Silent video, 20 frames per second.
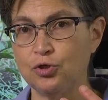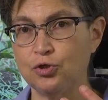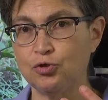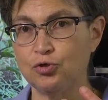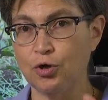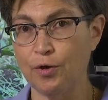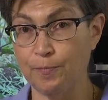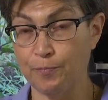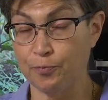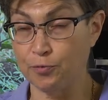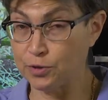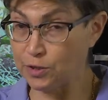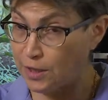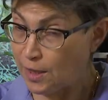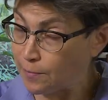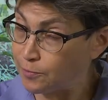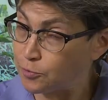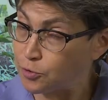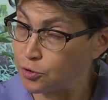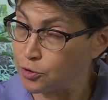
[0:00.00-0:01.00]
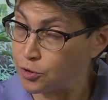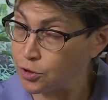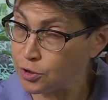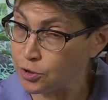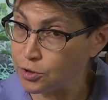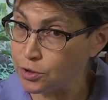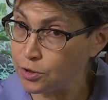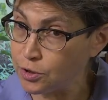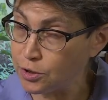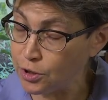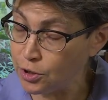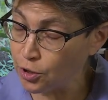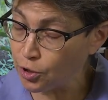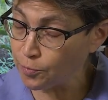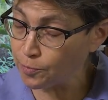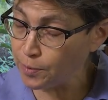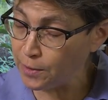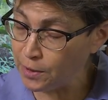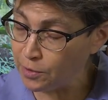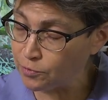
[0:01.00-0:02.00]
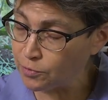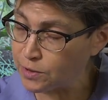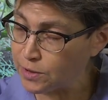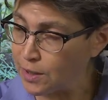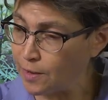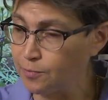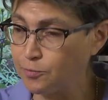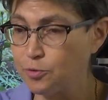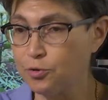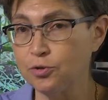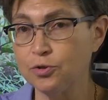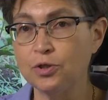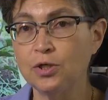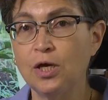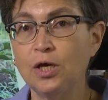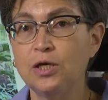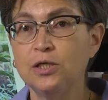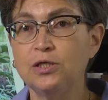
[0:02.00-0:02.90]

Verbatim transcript: TRP receptors, TRP receptors,